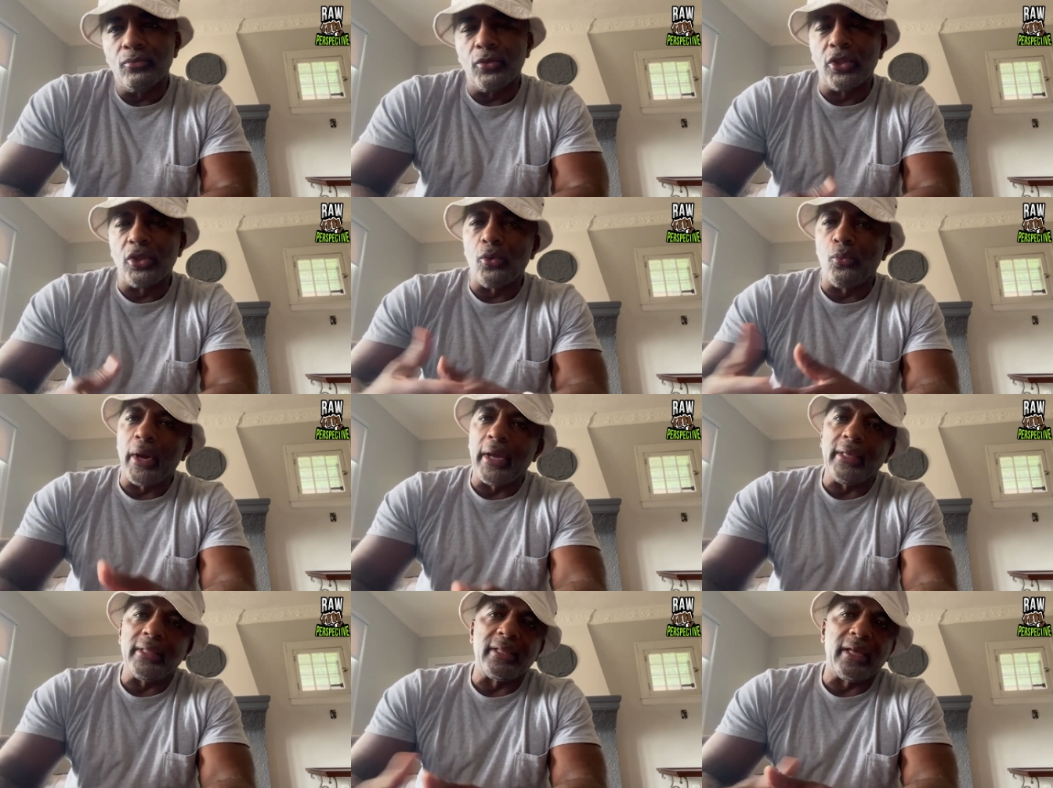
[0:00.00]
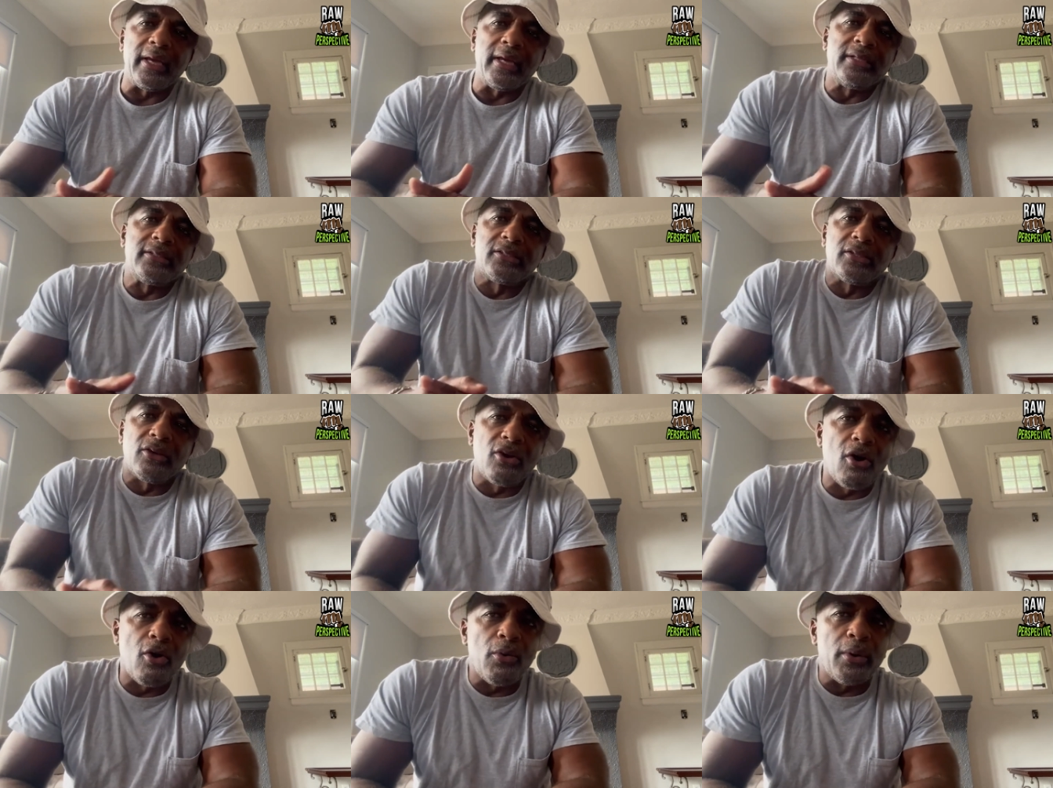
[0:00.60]
with the way things
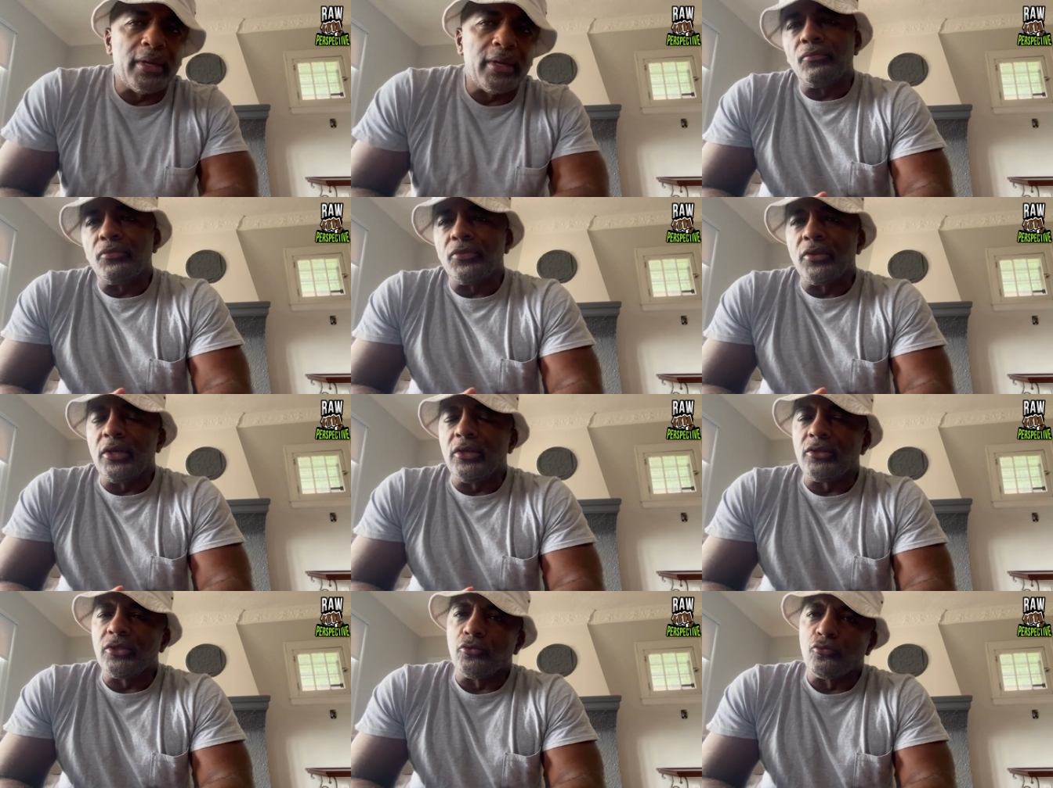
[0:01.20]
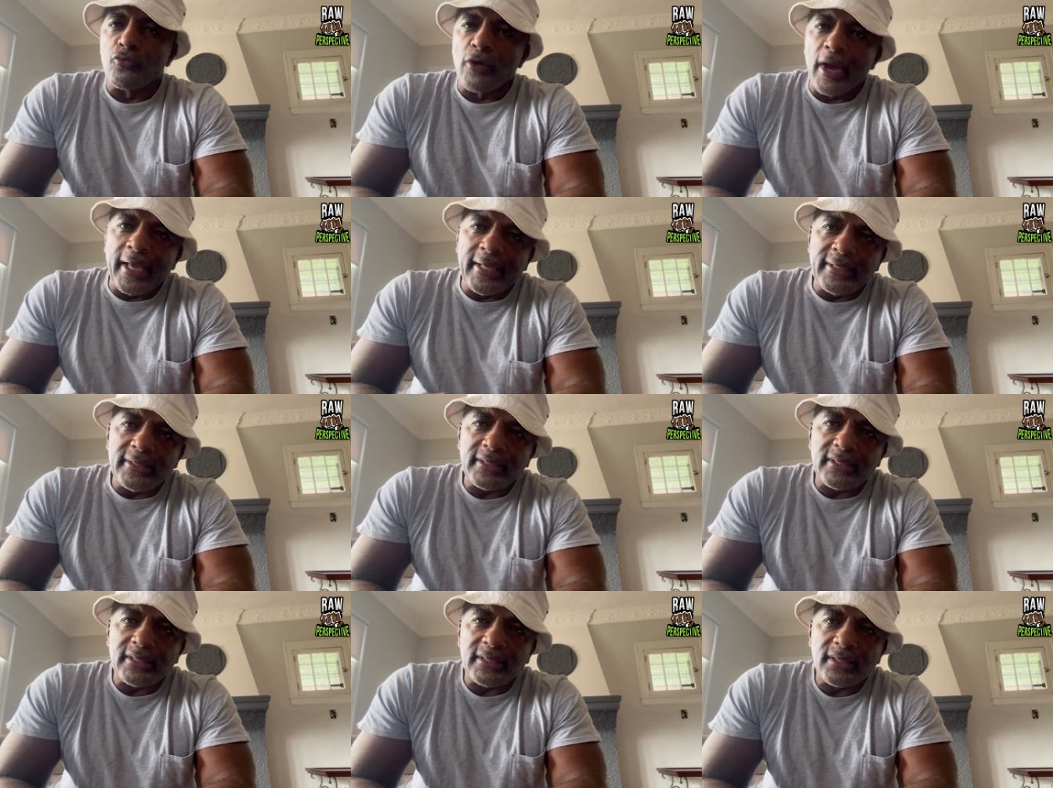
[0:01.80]
are going. These
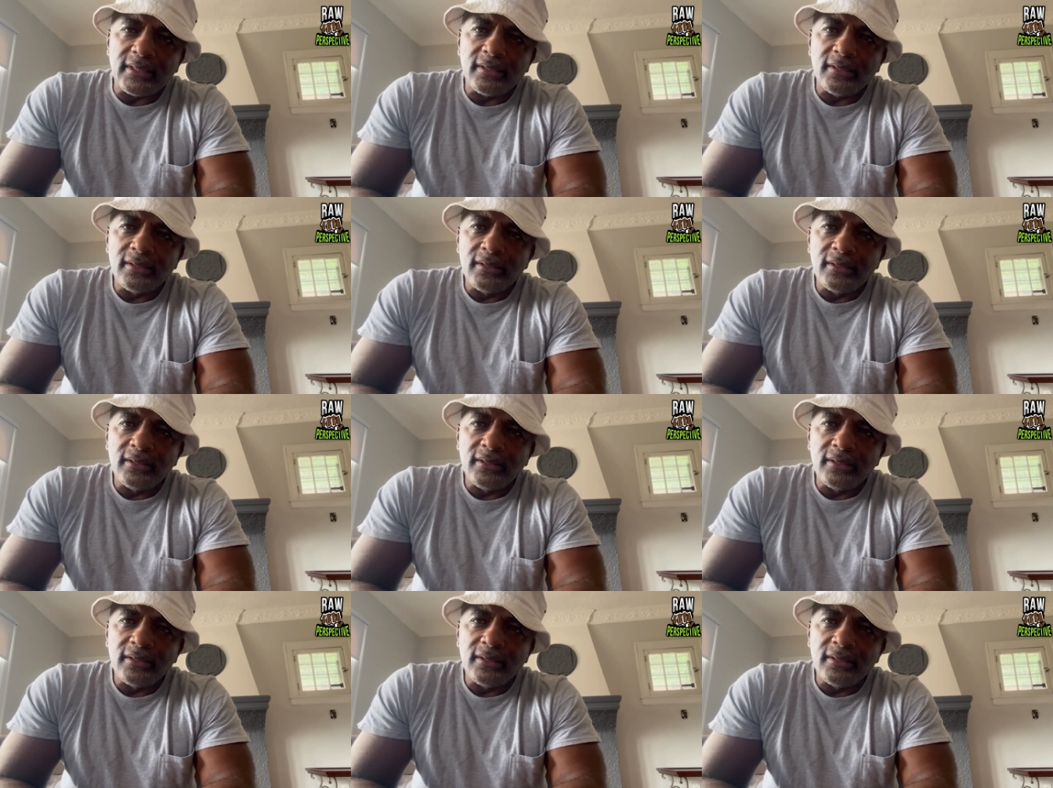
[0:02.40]
rents